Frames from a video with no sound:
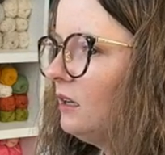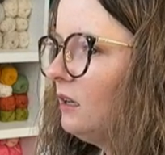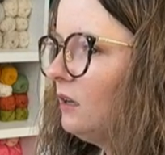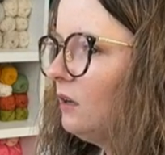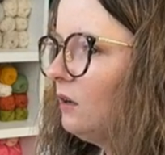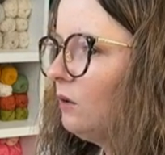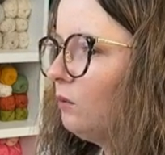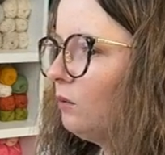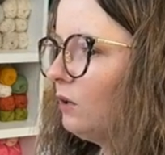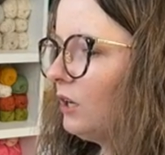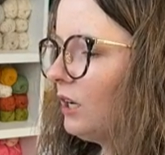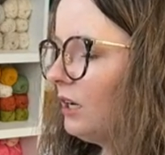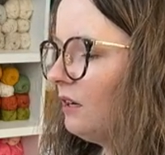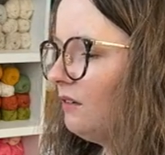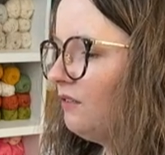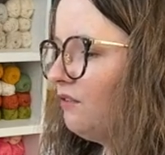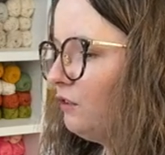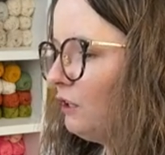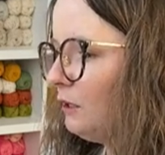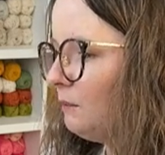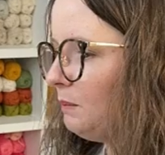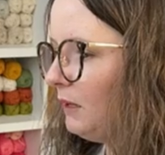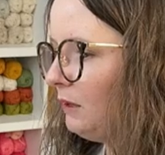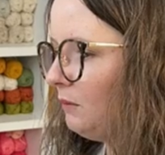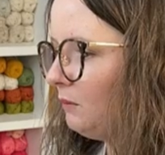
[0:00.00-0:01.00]
we're gonna
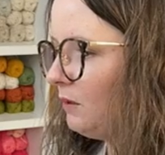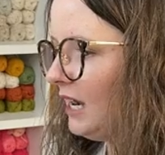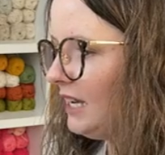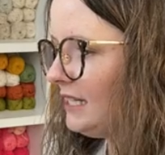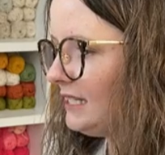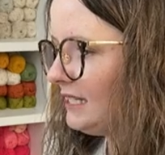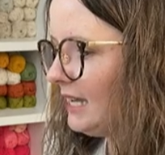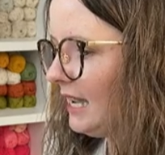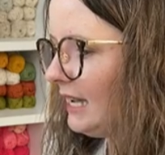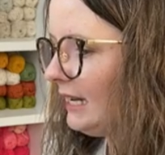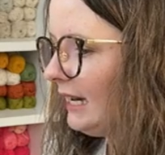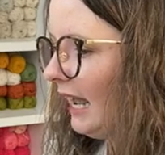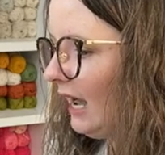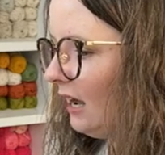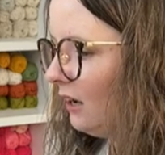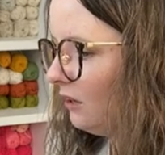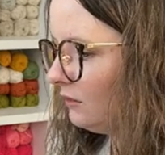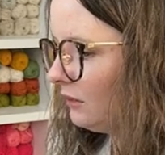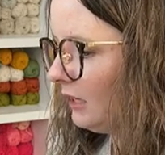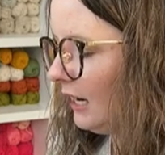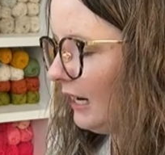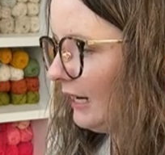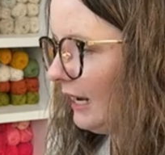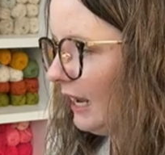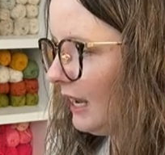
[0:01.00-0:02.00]
flip it right side out,
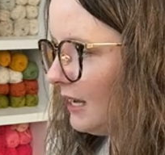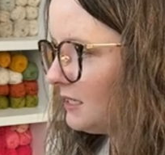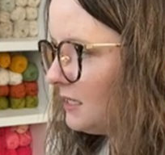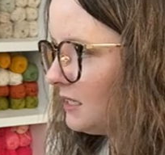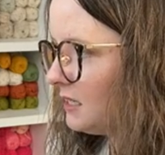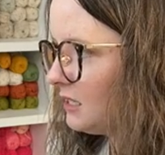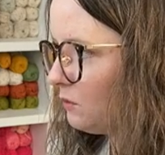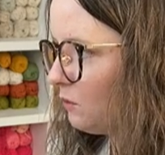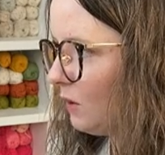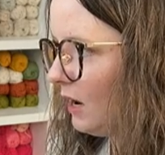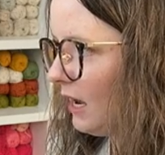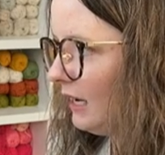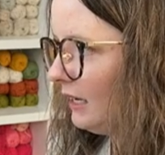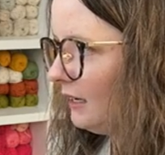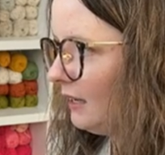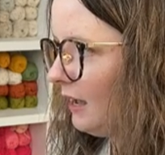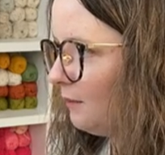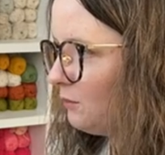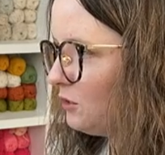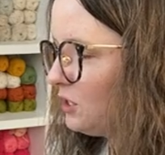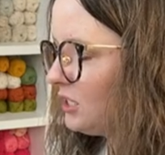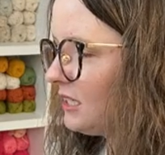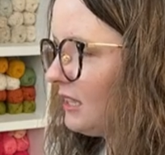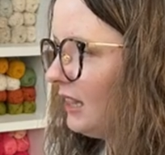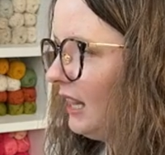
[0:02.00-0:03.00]
I guess, is why. I'm
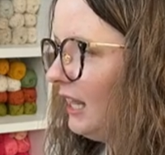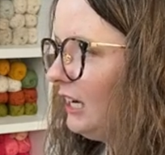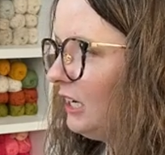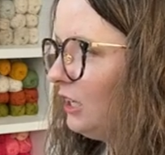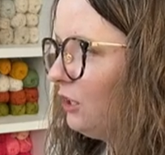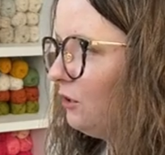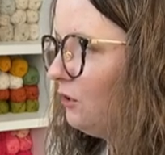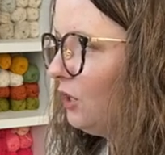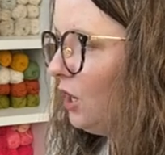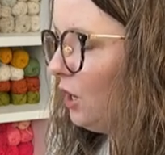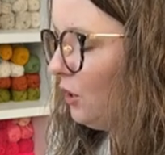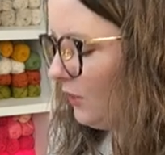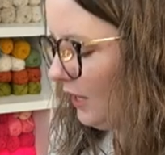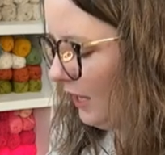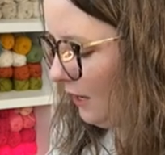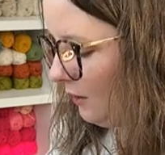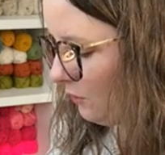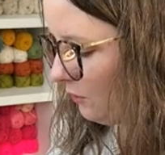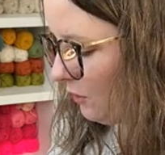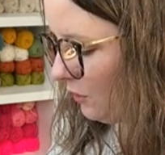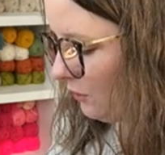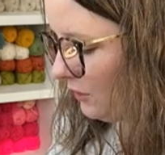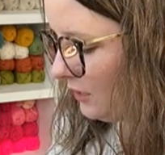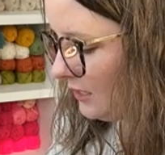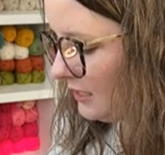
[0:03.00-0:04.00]
just letting you know that
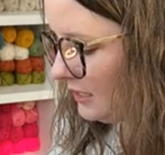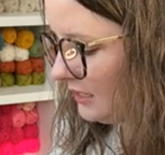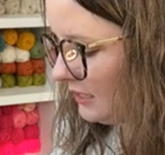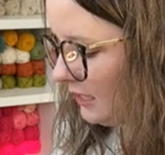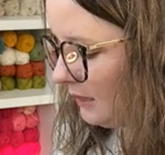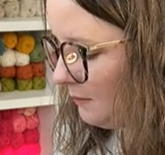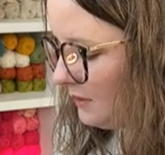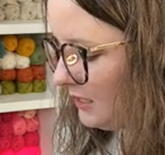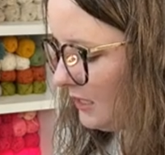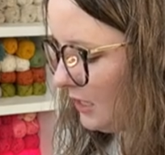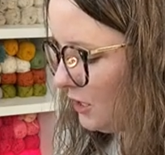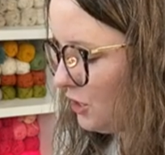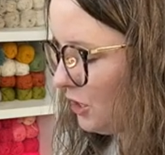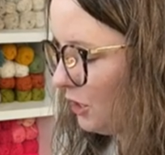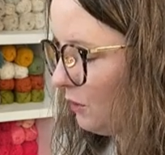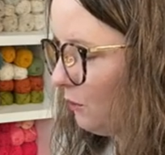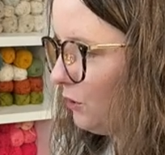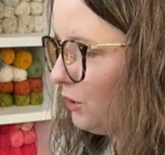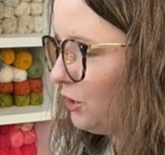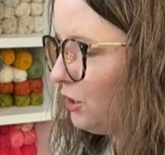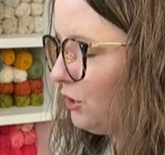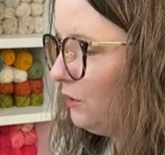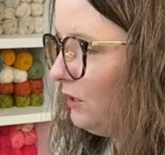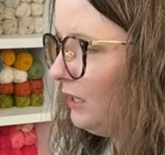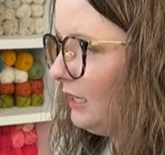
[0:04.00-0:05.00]
the slip stitching we're
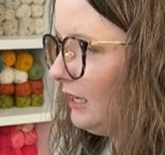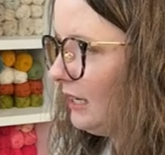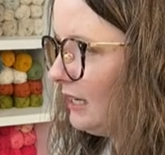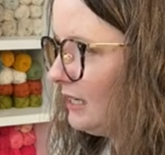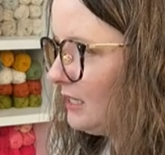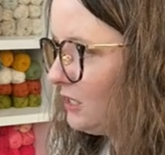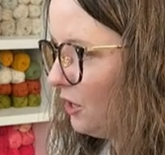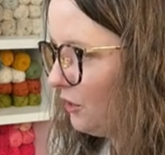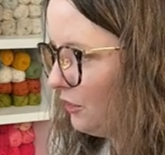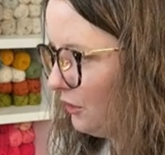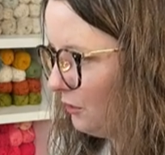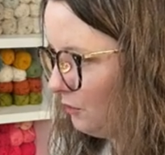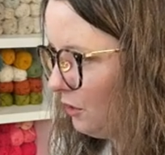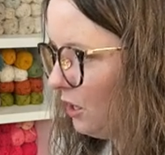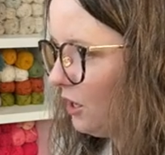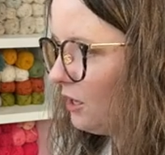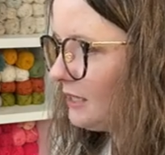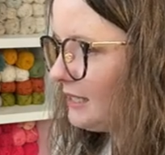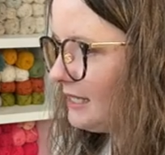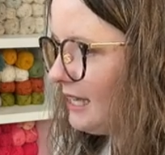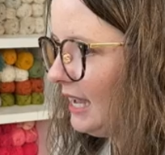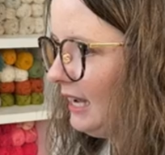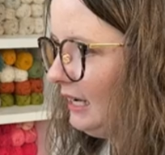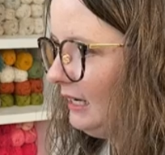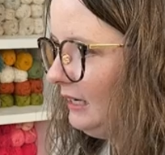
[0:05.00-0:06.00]
doing is on the wrong
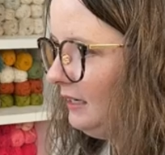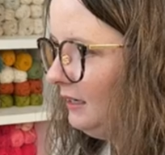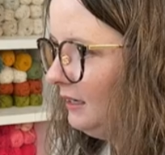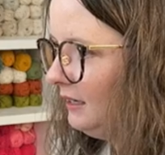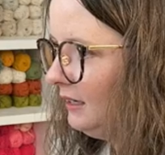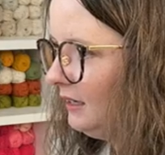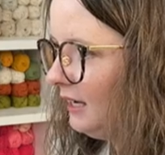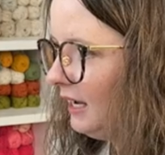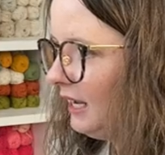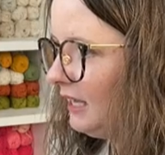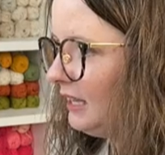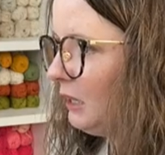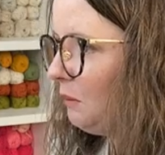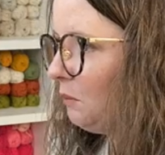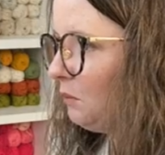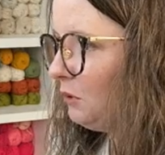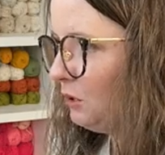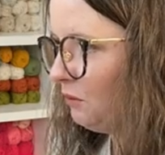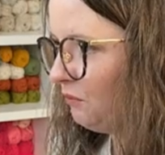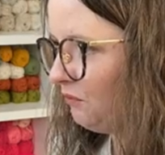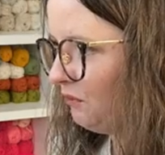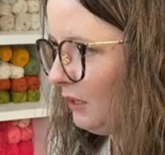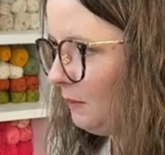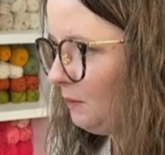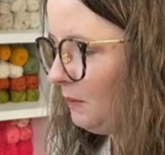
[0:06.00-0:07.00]
side, and then when you
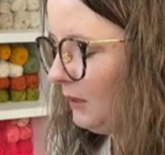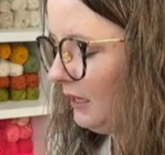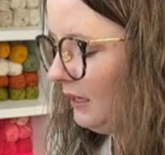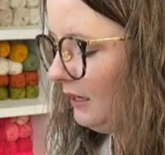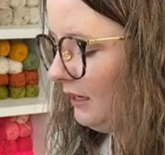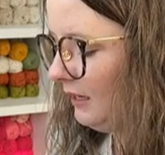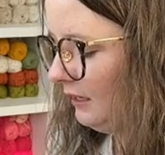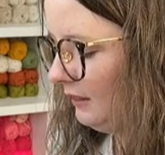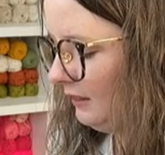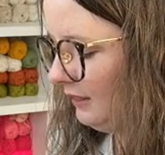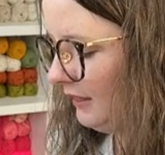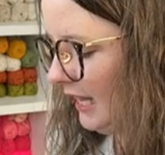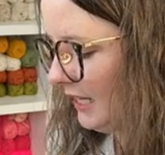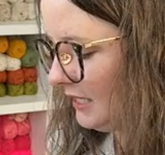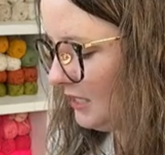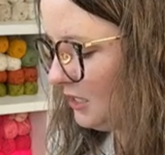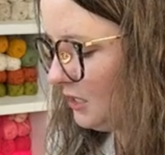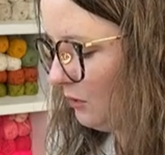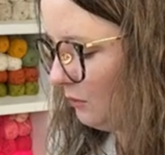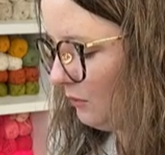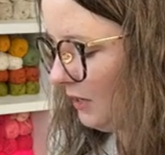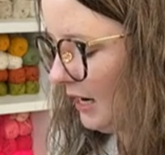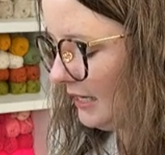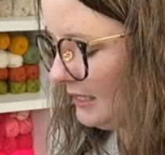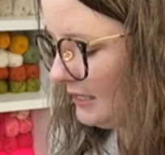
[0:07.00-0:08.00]
flip it, that's
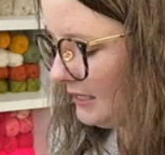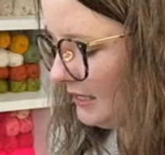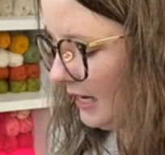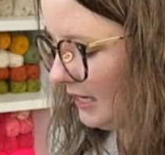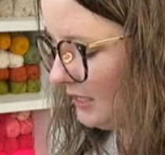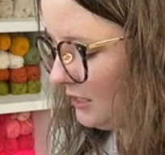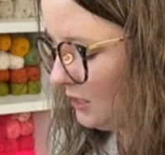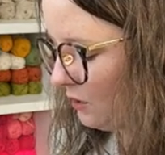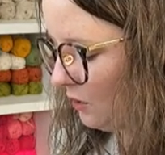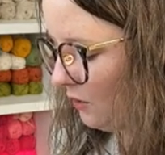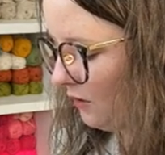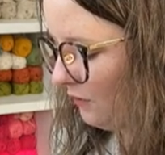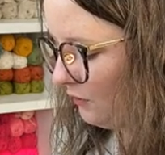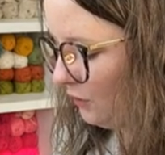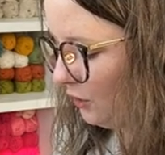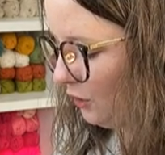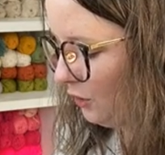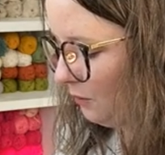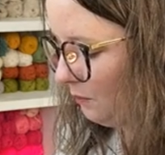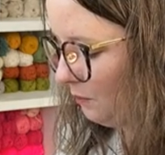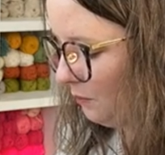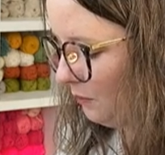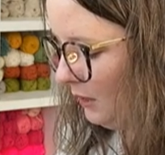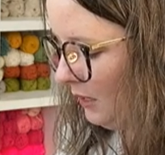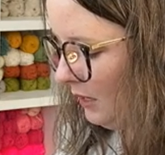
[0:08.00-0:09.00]
the right side. So if
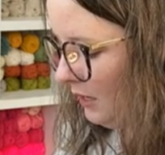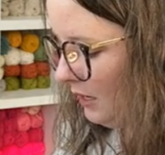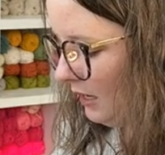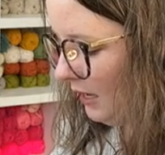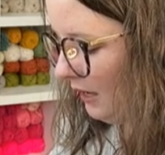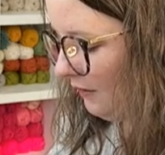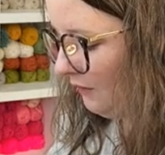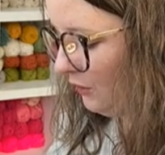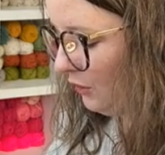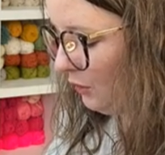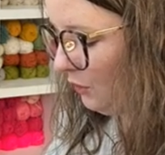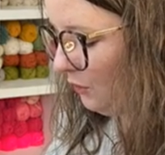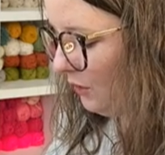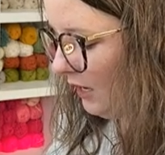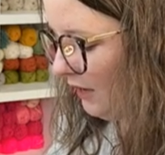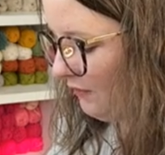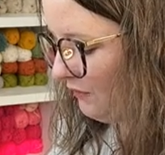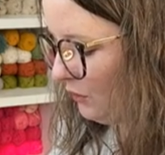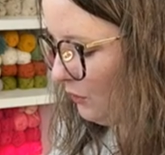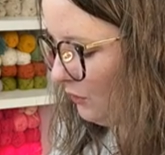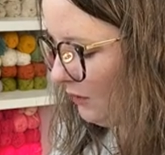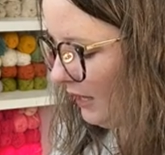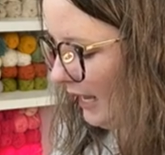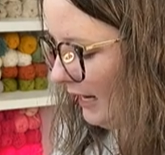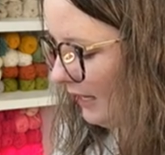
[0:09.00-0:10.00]
you're, if you, if
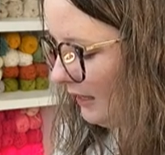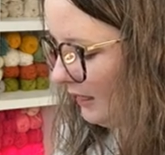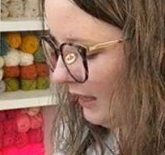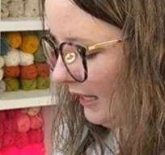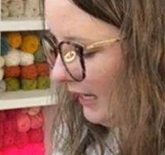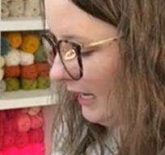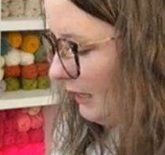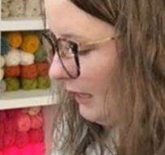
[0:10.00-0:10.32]
you like, like